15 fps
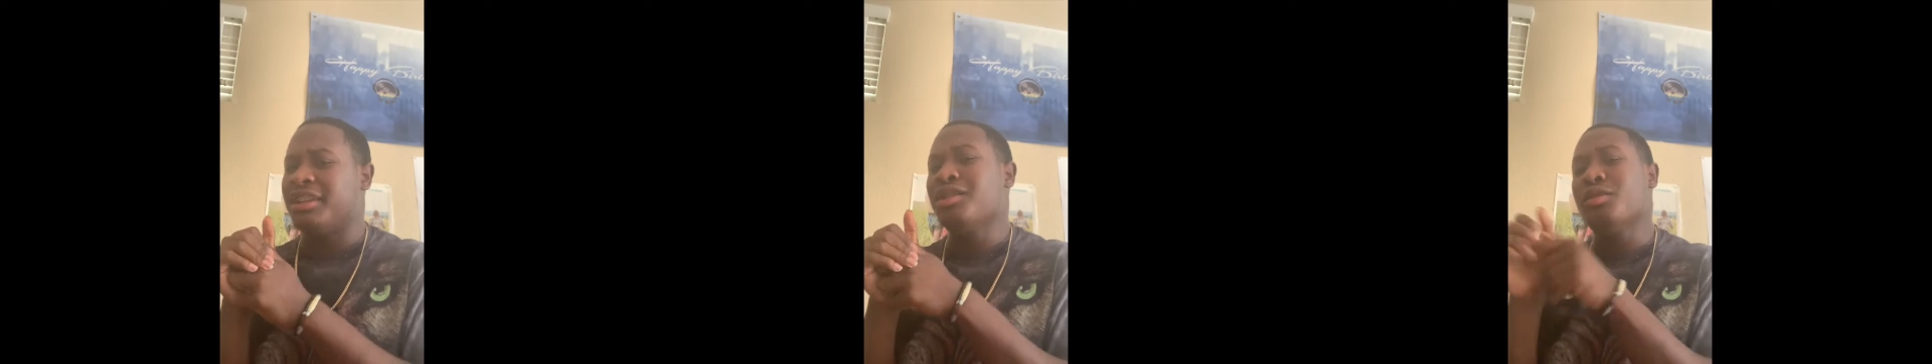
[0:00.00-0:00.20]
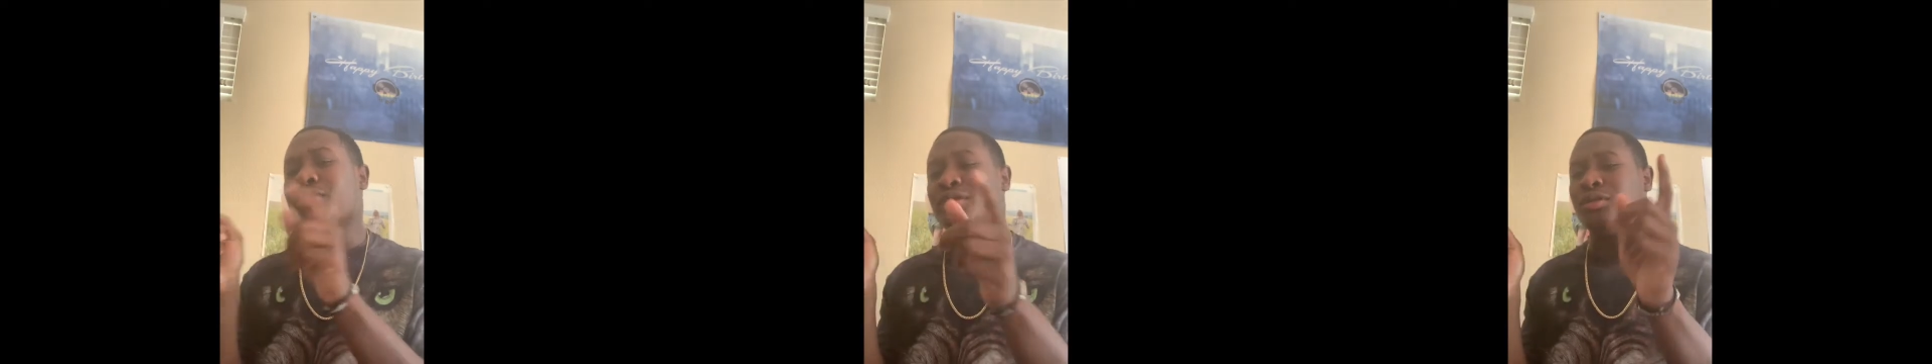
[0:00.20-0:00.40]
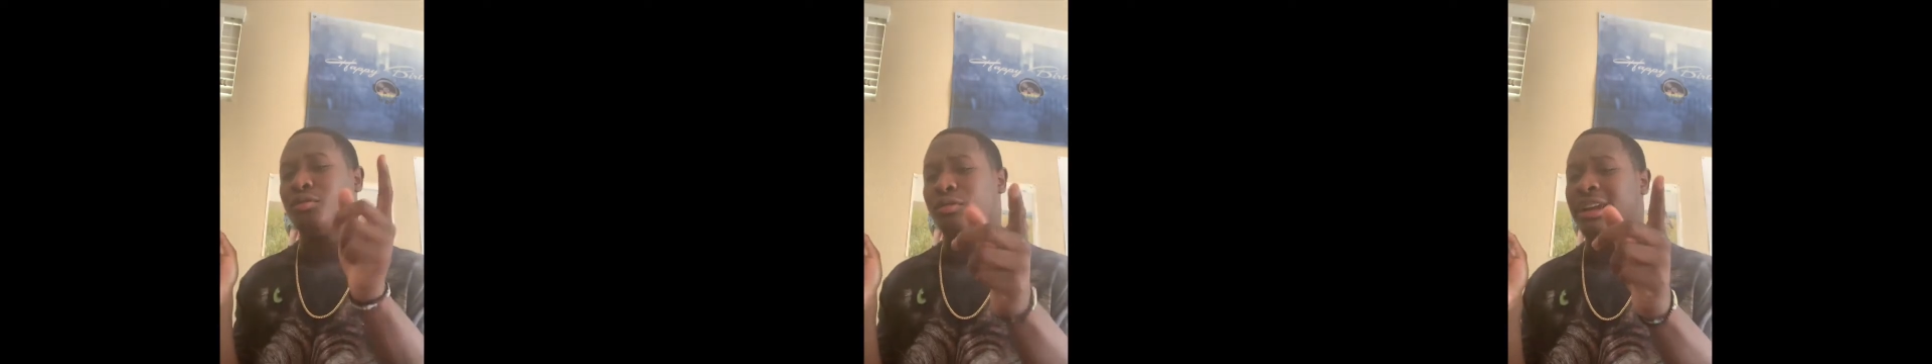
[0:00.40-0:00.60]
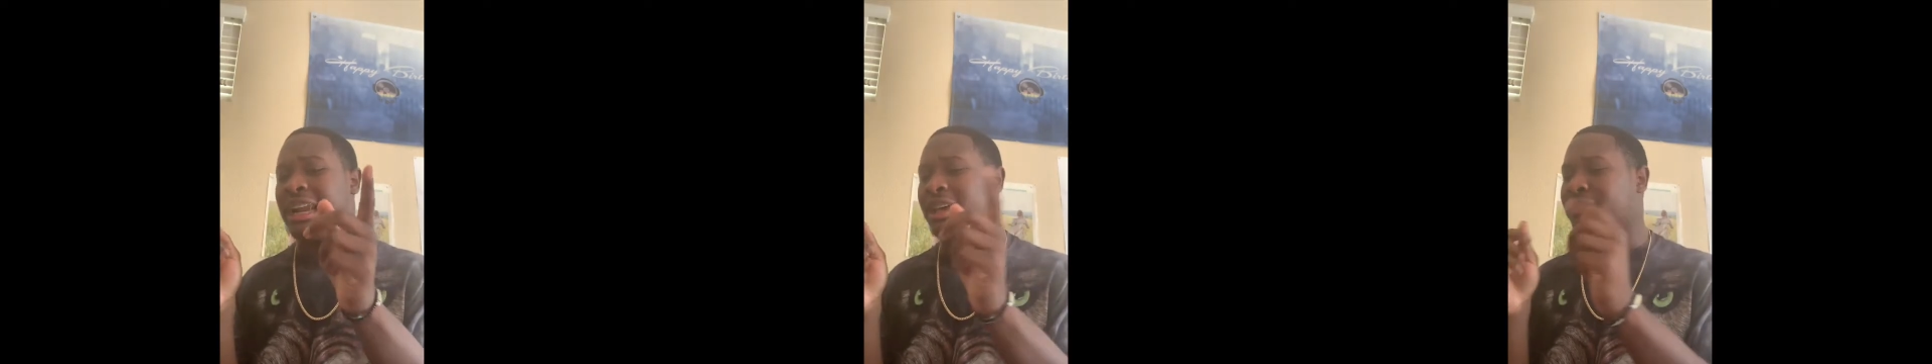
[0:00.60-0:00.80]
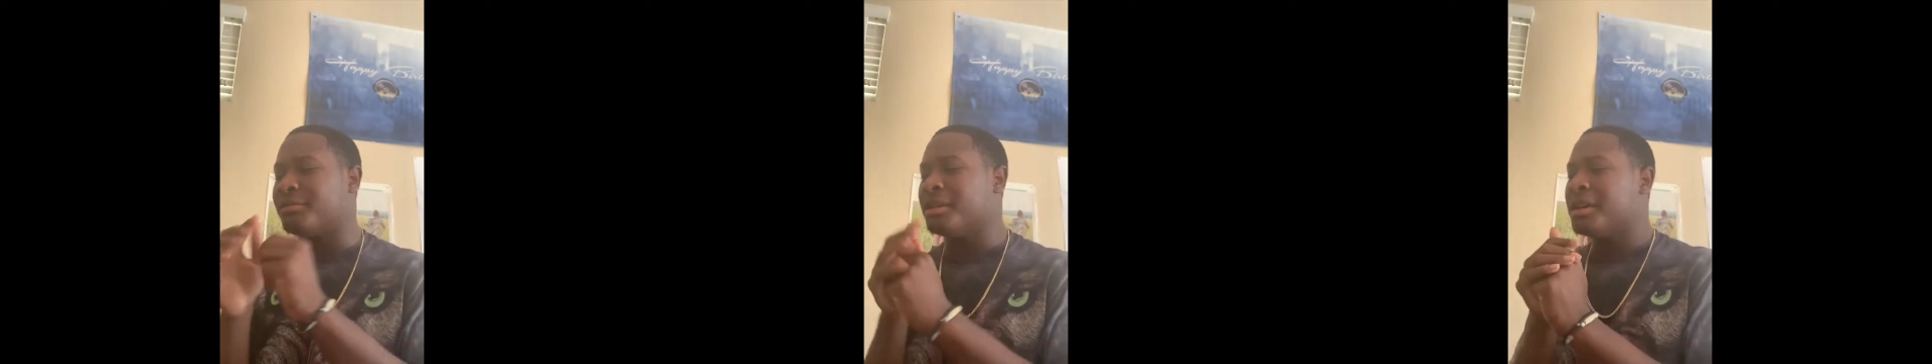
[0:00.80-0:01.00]
You was the one
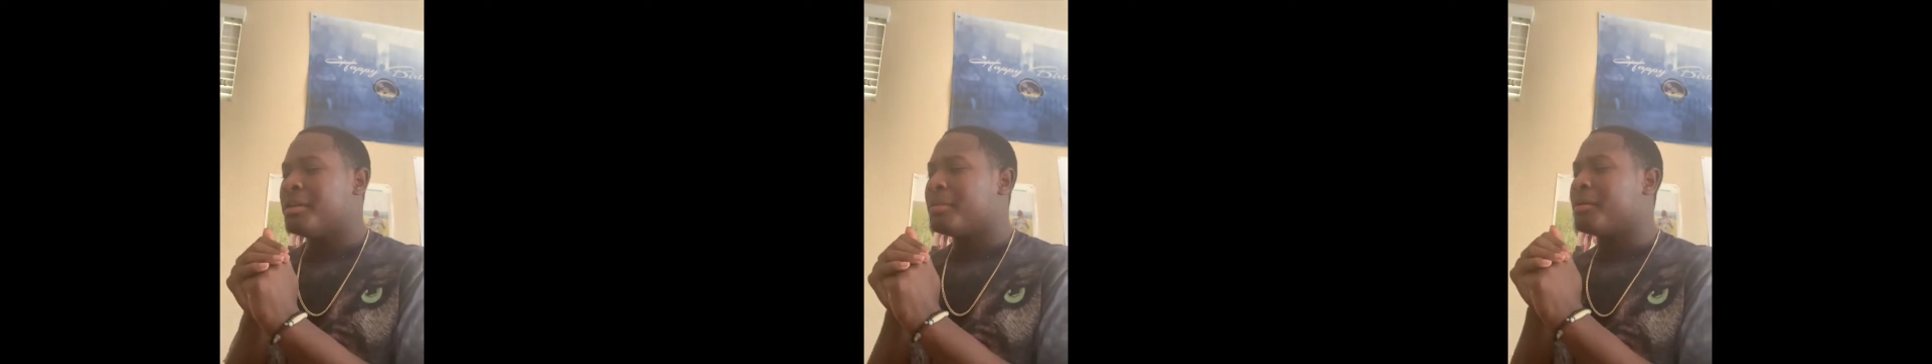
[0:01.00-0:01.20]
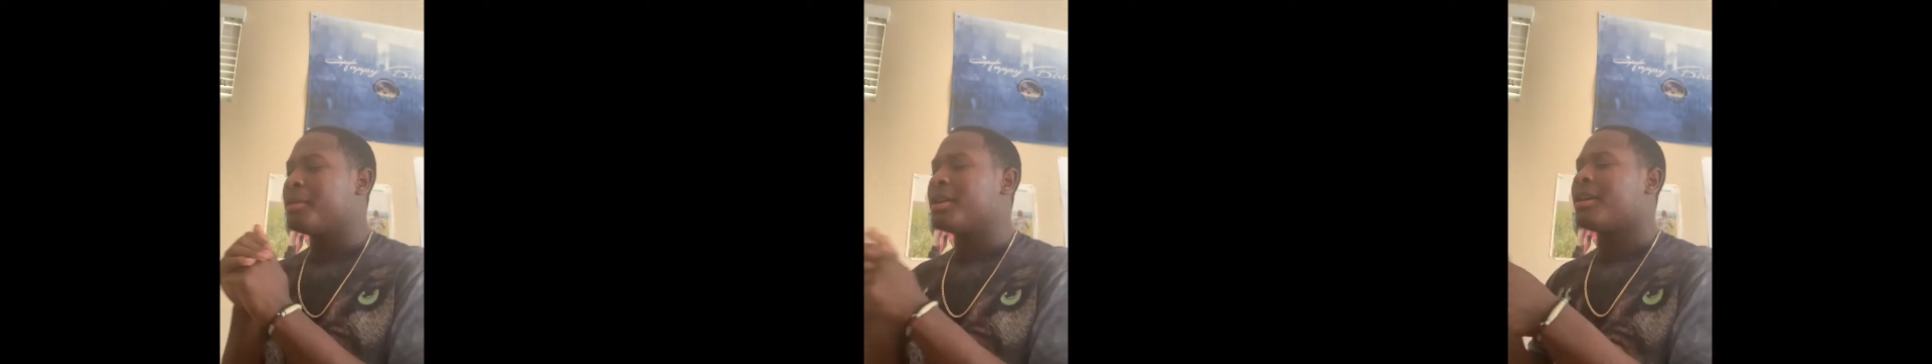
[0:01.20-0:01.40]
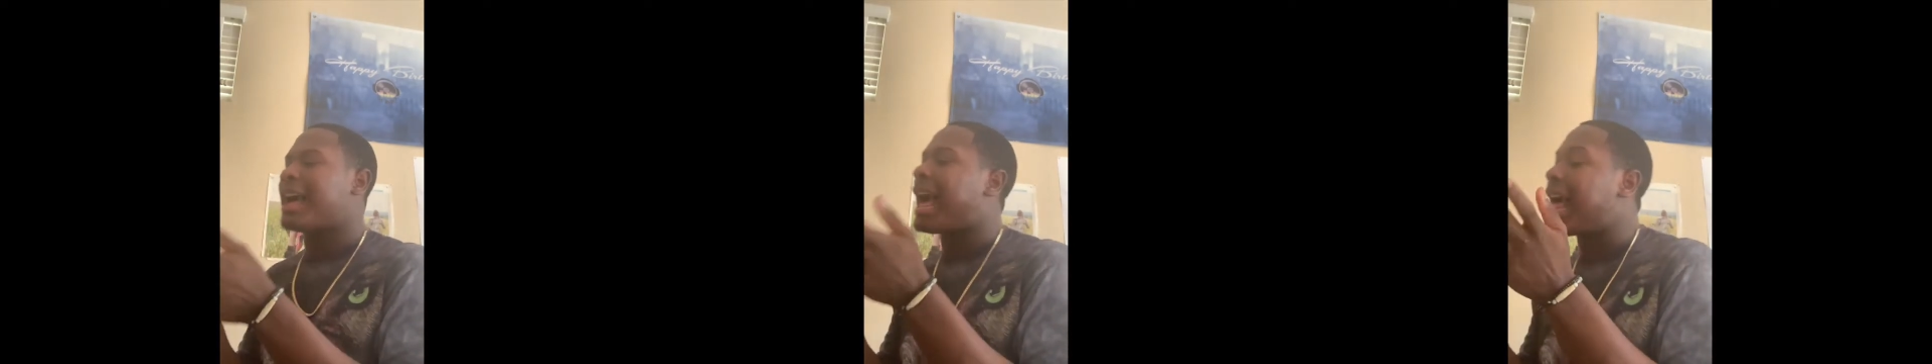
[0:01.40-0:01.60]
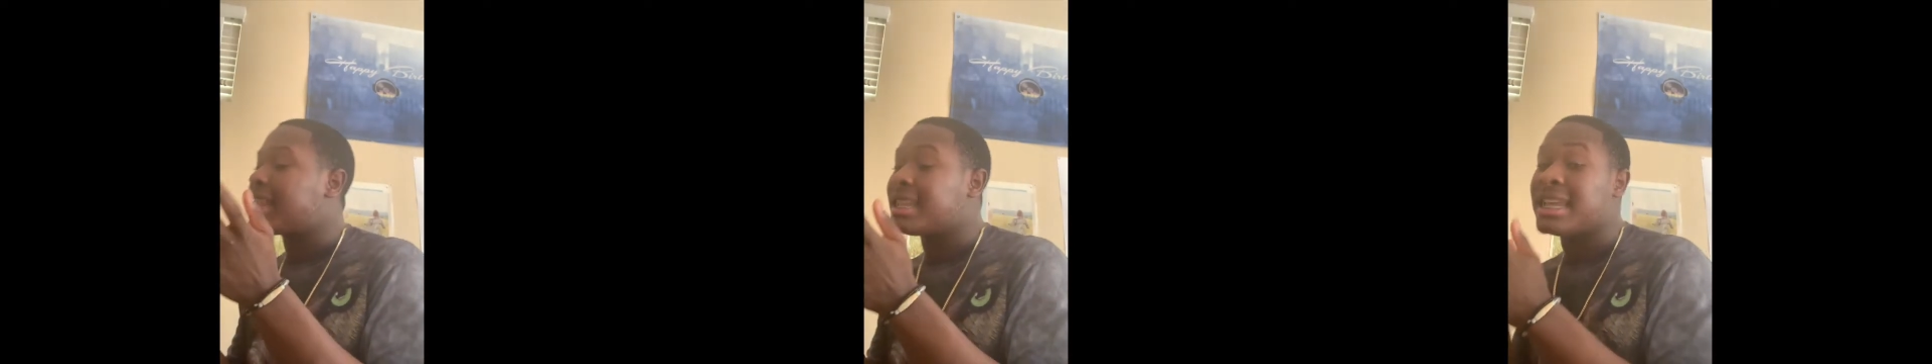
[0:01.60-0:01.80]
that was, but I